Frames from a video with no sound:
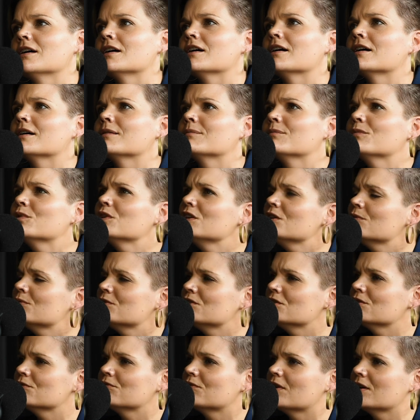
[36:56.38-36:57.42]
What do you
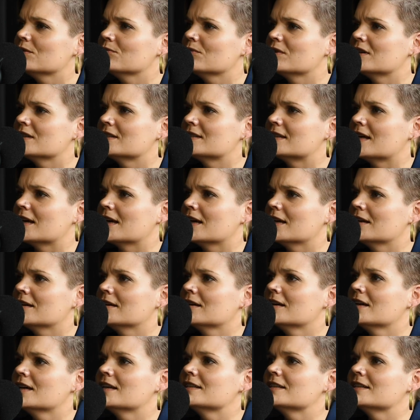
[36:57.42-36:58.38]
wish your friend would have said?